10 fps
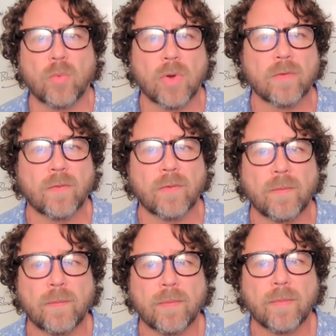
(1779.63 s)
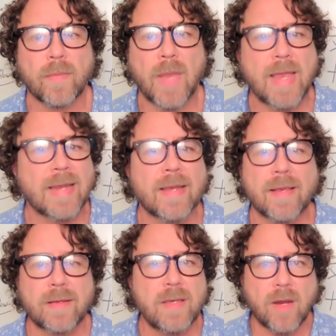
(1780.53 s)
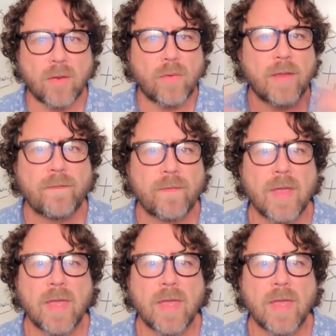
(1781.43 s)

wonderful. And if